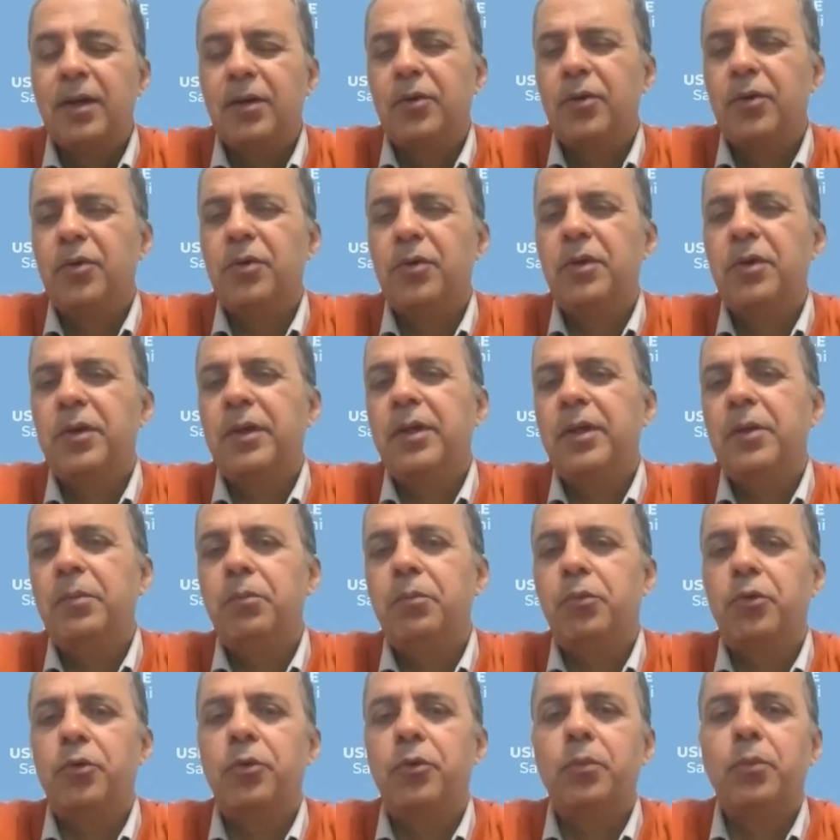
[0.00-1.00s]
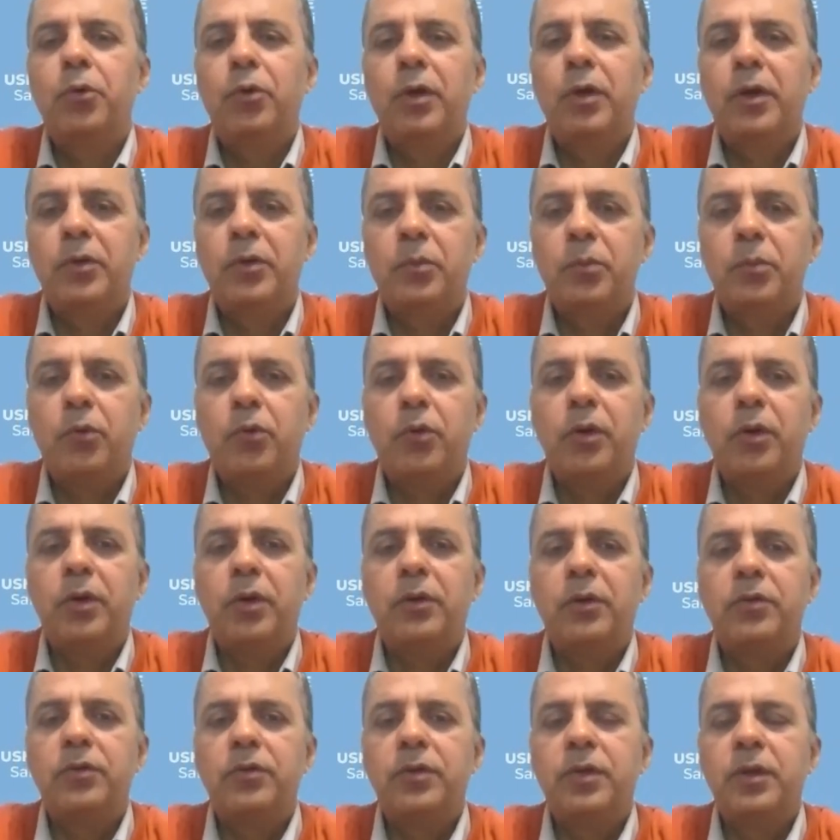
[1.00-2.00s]
Don't really put bullet
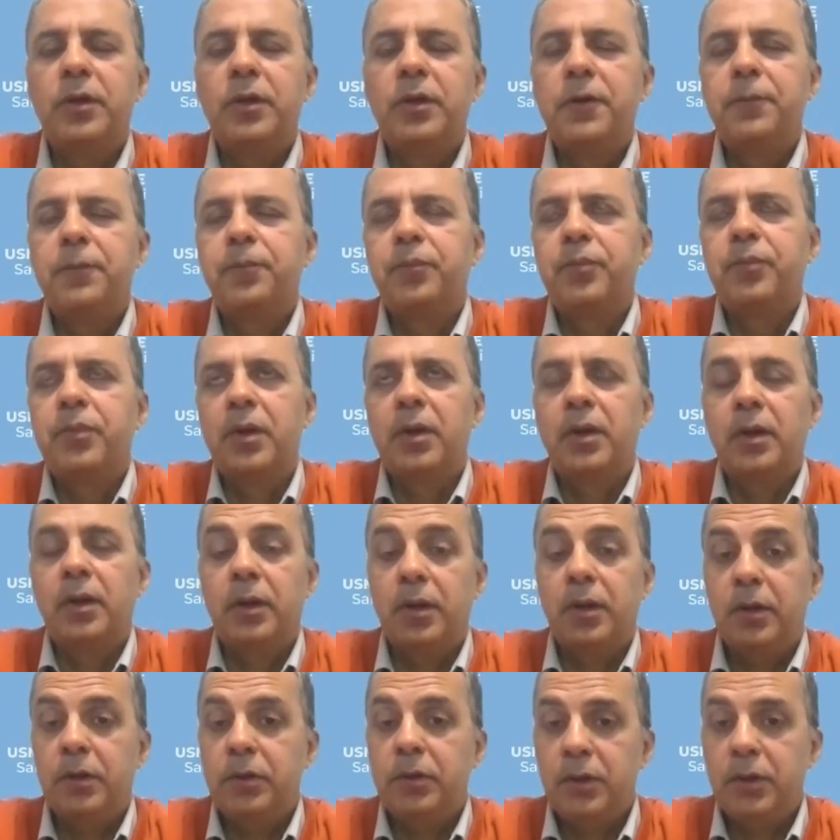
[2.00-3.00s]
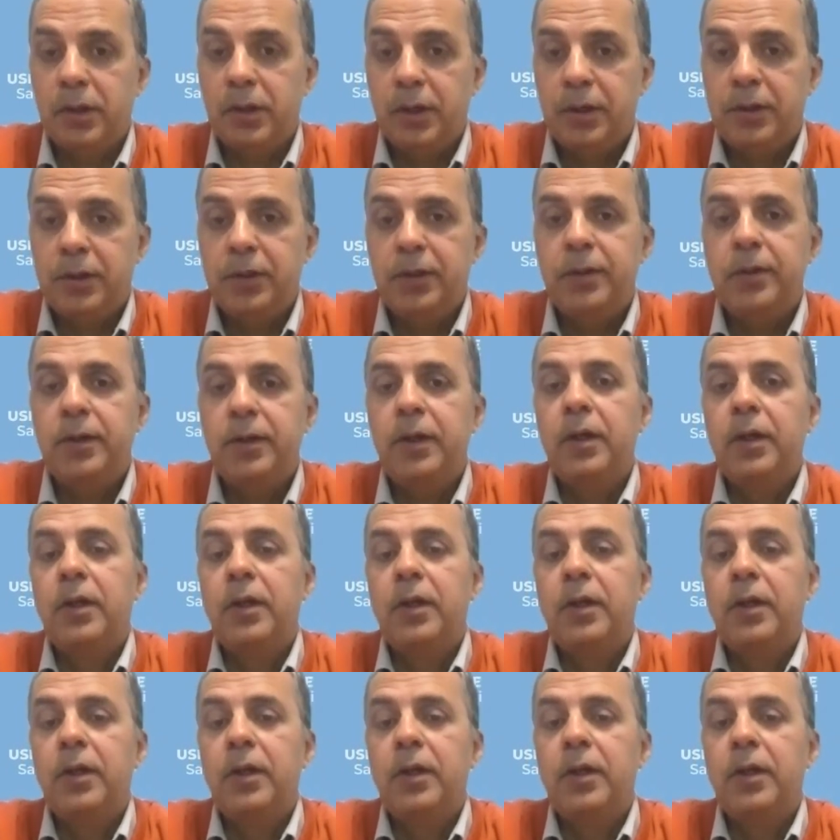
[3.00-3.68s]
points in the letter.